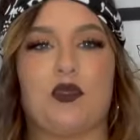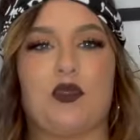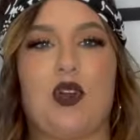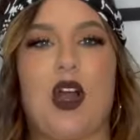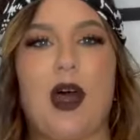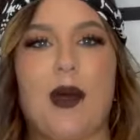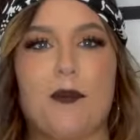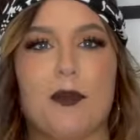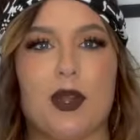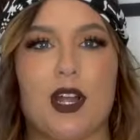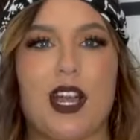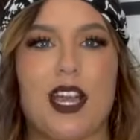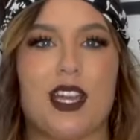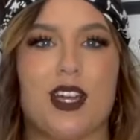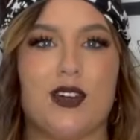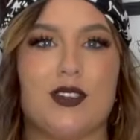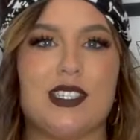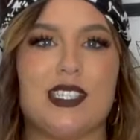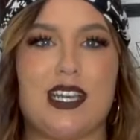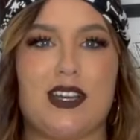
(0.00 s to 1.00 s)
romper. It
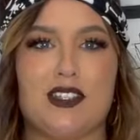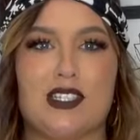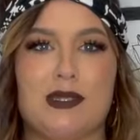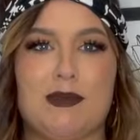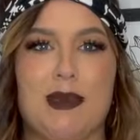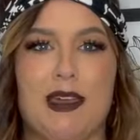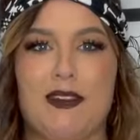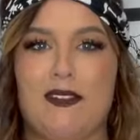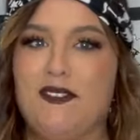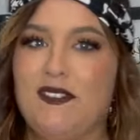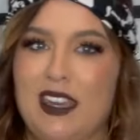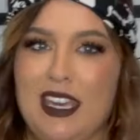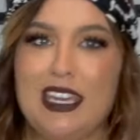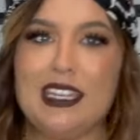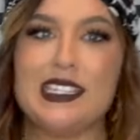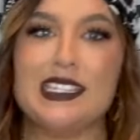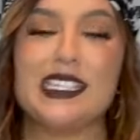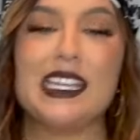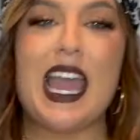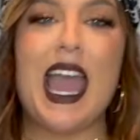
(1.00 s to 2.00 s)
goes down to my
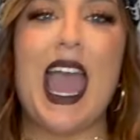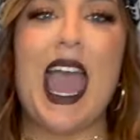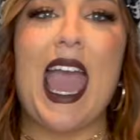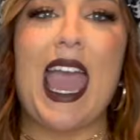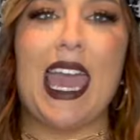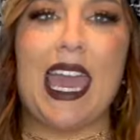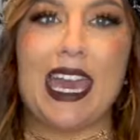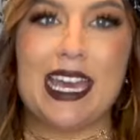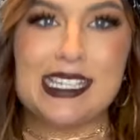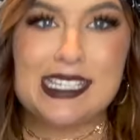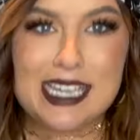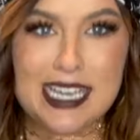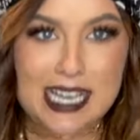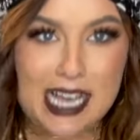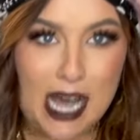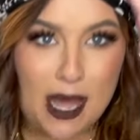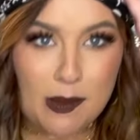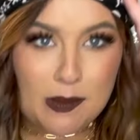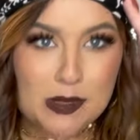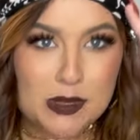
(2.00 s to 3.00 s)
feet and it
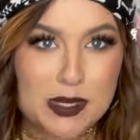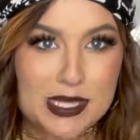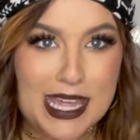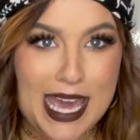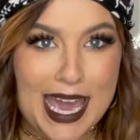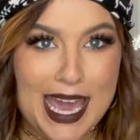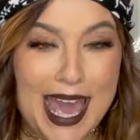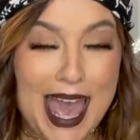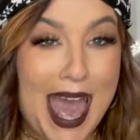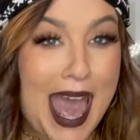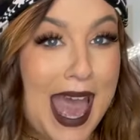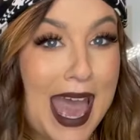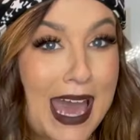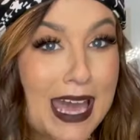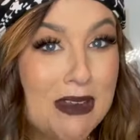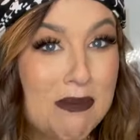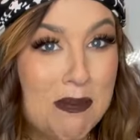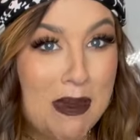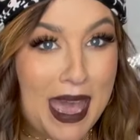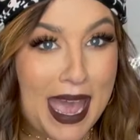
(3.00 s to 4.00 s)
comes with a
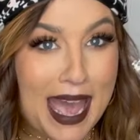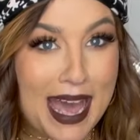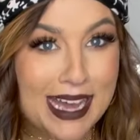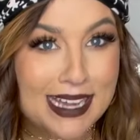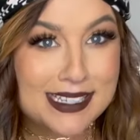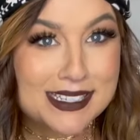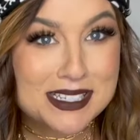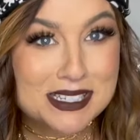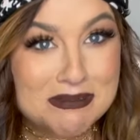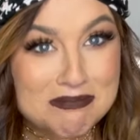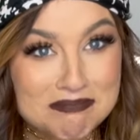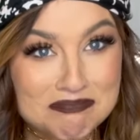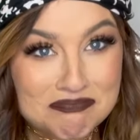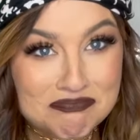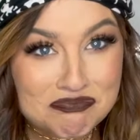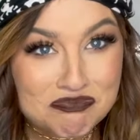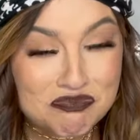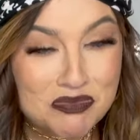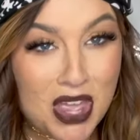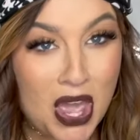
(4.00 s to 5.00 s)
headband,
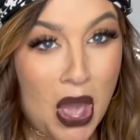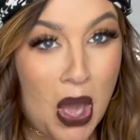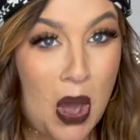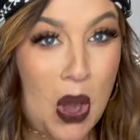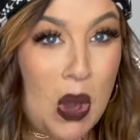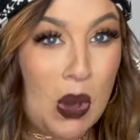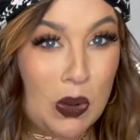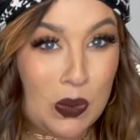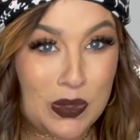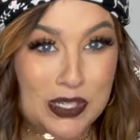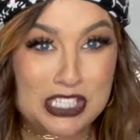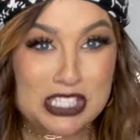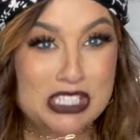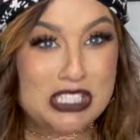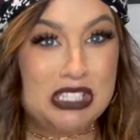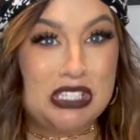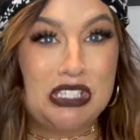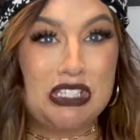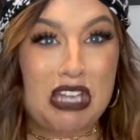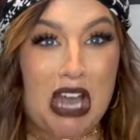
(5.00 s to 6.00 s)
which
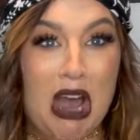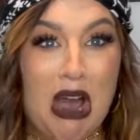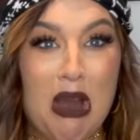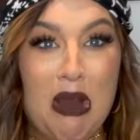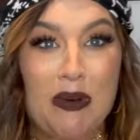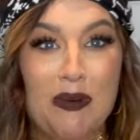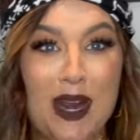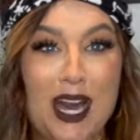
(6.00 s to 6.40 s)
is so